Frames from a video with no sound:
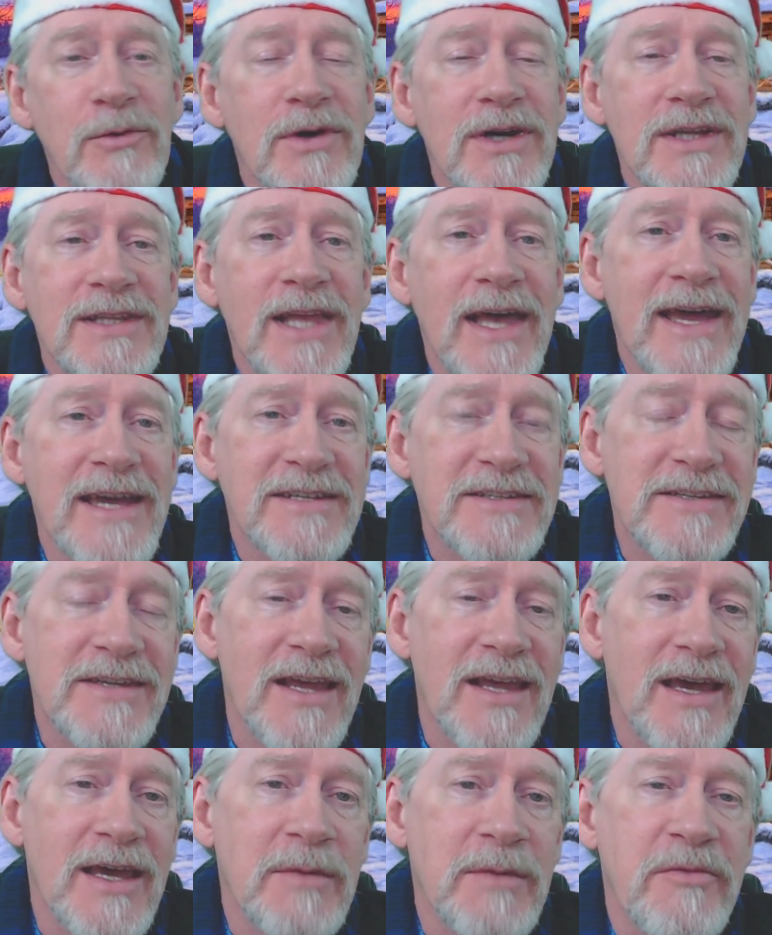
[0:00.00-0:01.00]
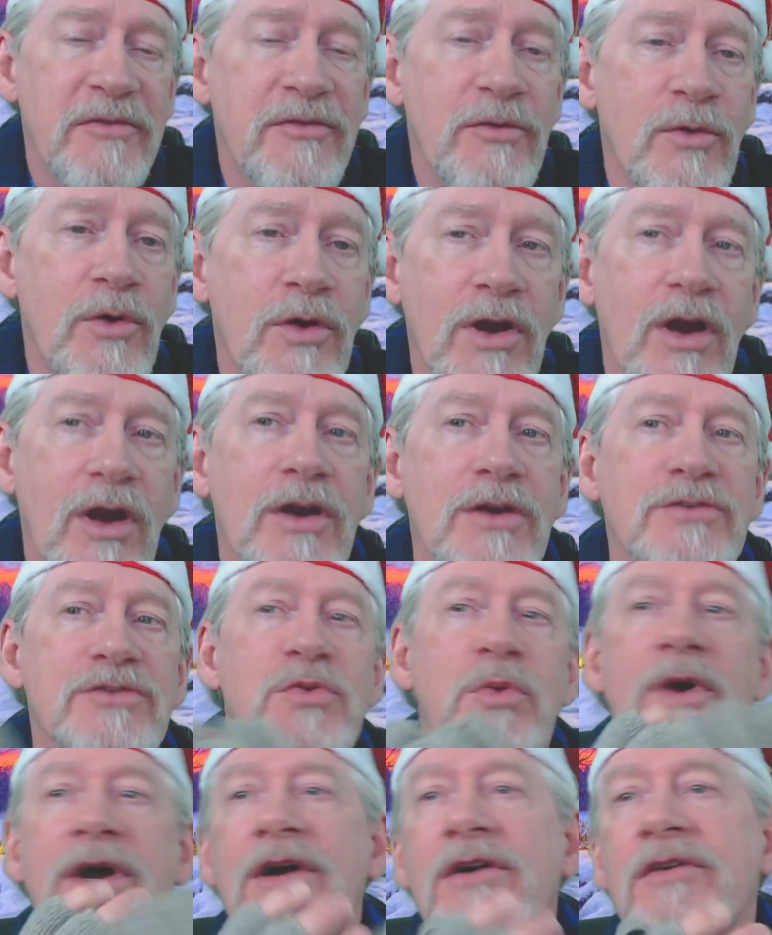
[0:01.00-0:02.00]
one last time for our
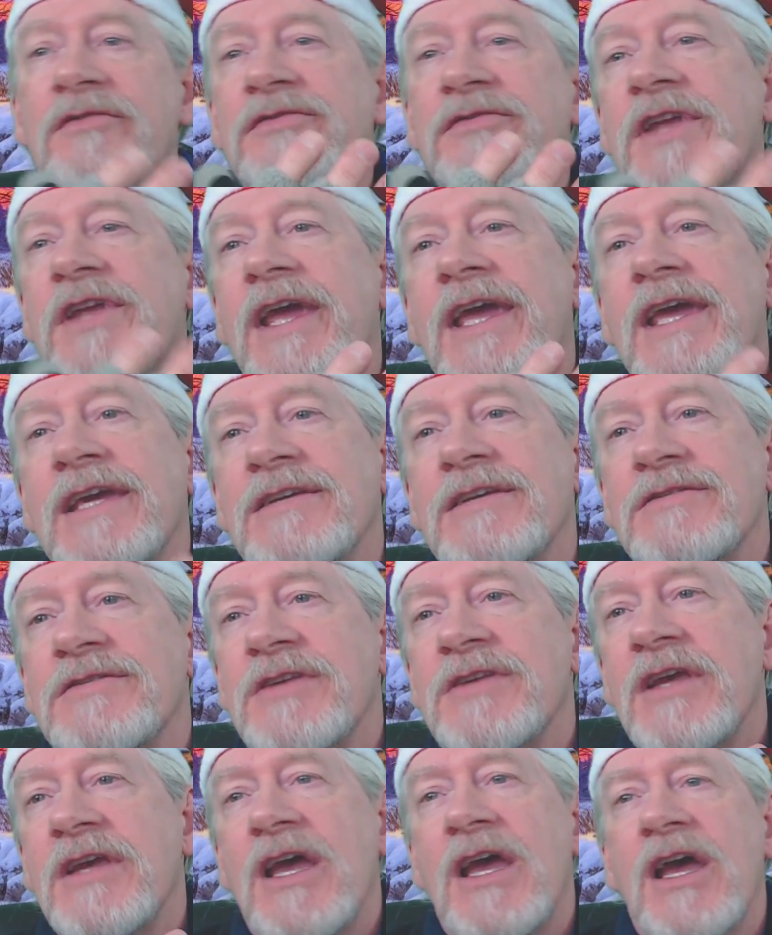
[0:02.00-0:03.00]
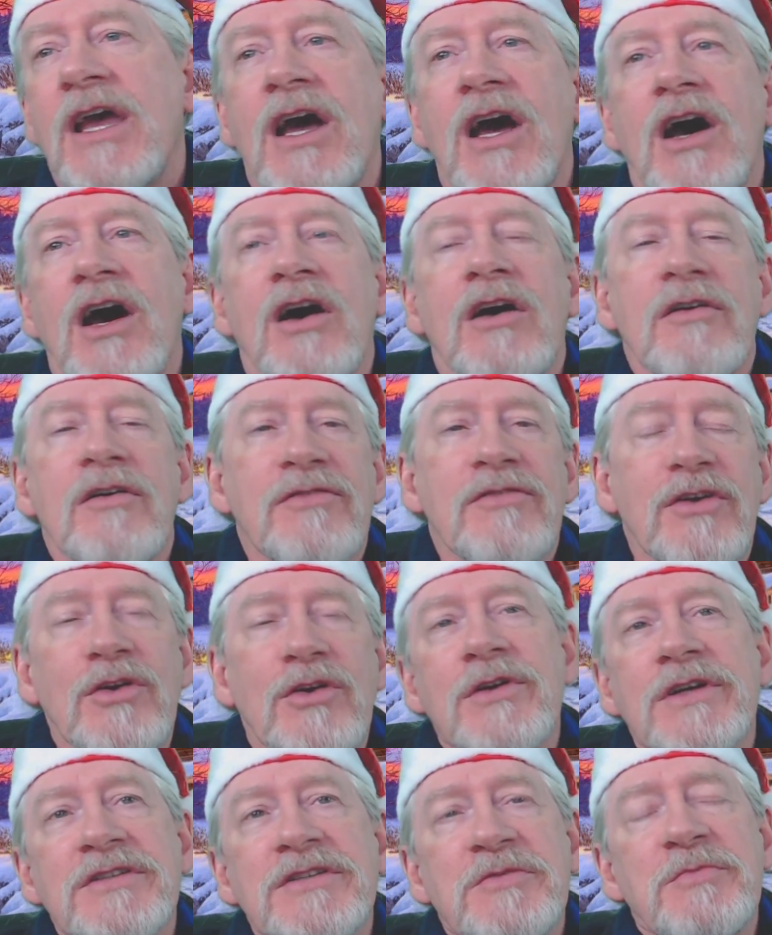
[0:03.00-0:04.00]
12 days of
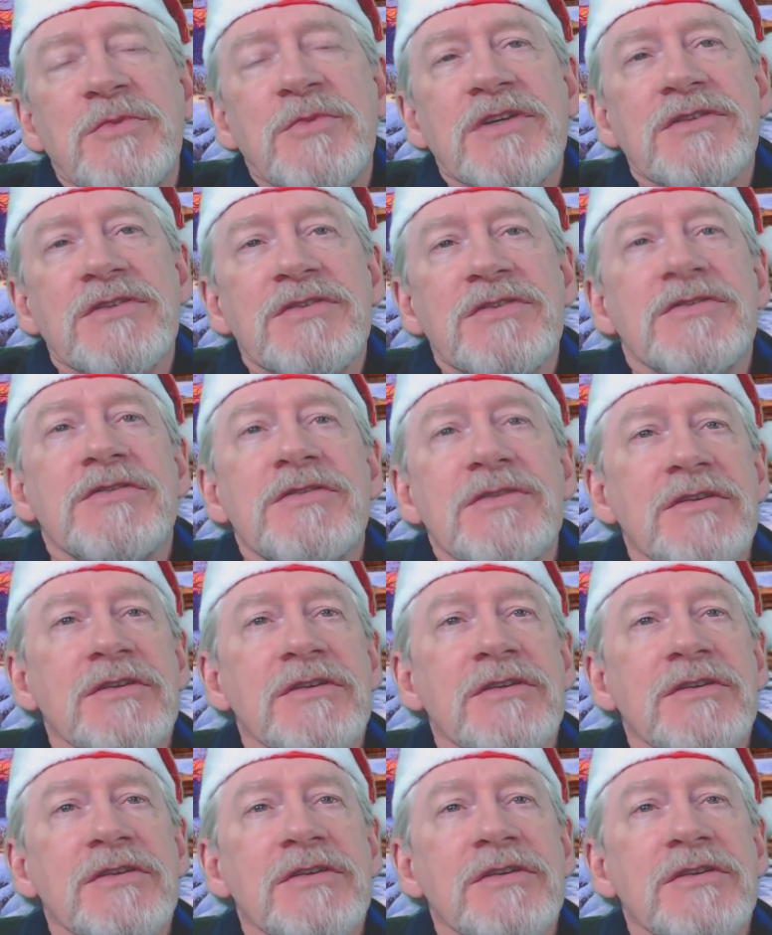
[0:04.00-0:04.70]
Christmas